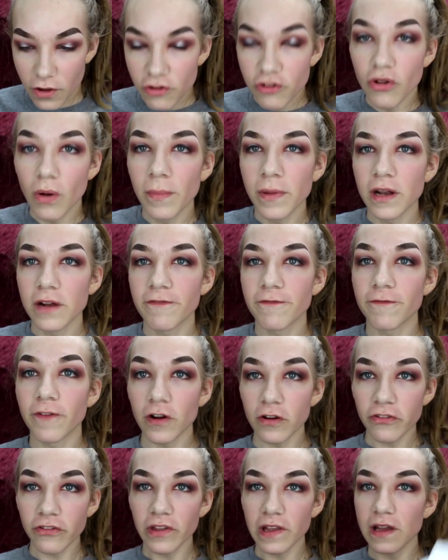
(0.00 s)
So I'm gonna
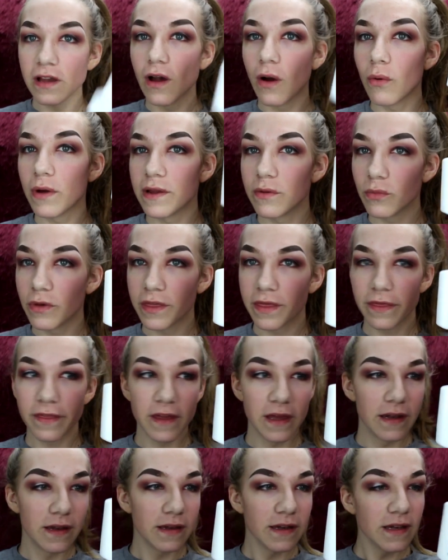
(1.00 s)
firstly go in with
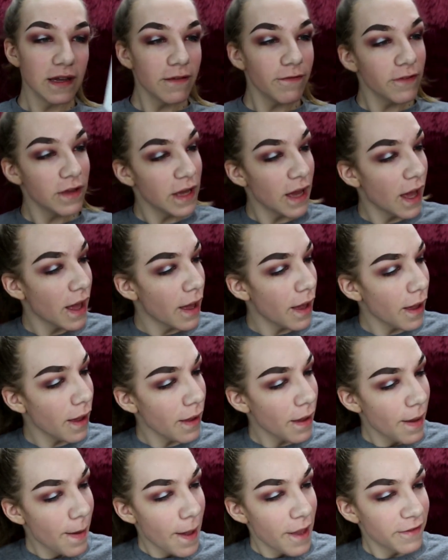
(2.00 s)
the
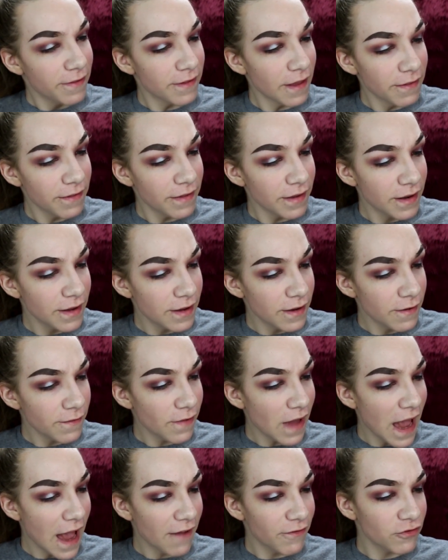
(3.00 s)
Nivea
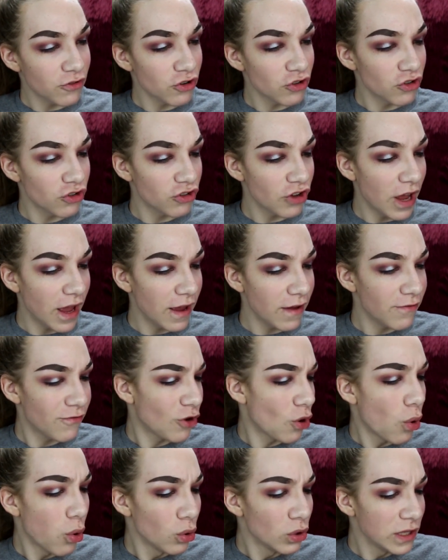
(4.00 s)
Sensitive
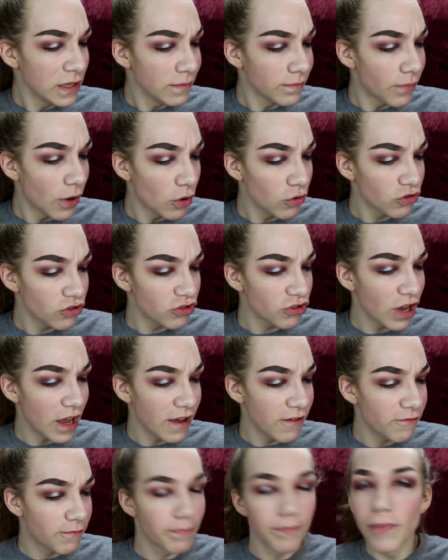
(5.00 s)
Aftershave Cooling
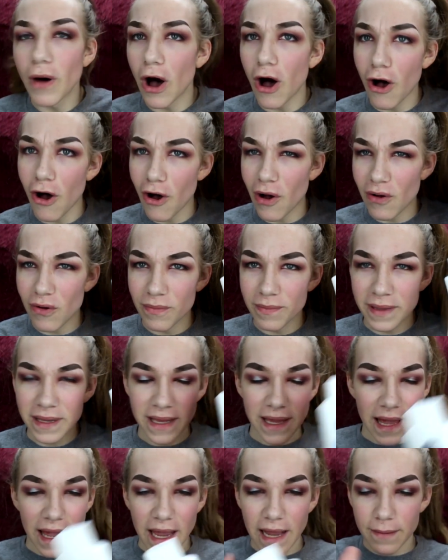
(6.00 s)
Post-Shave Balm.
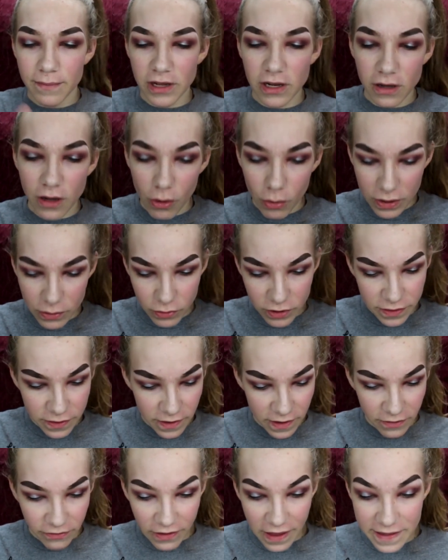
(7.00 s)
And I'm gonna go in with
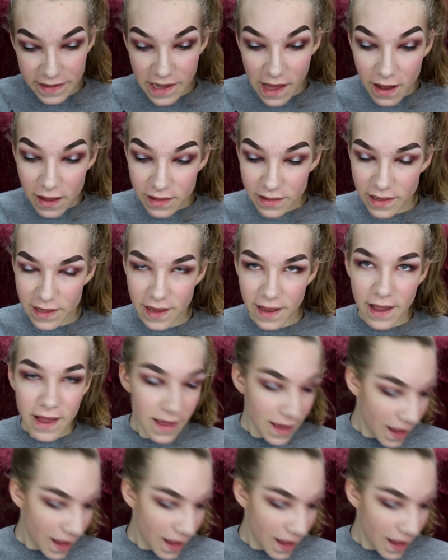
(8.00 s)
this, and luckily,